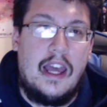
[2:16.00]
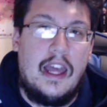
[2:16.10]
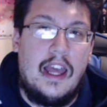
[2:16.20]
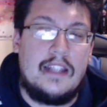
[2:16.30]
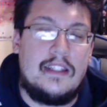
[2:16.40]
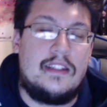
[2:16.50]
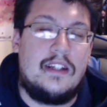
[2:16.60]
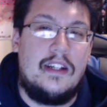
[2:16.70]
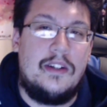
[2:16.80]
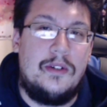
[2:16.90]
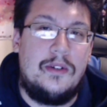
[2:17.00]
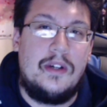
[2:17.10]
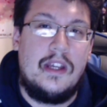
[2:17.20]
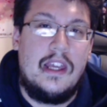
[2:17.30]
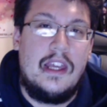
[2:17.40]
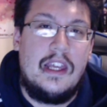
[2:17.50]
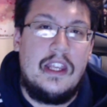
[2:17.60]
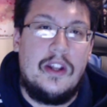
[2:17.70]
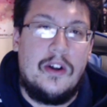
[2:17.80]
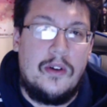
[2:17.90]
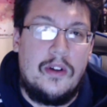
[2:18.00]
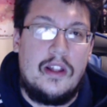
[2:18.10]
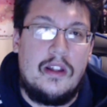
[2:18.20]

as a son who, you know,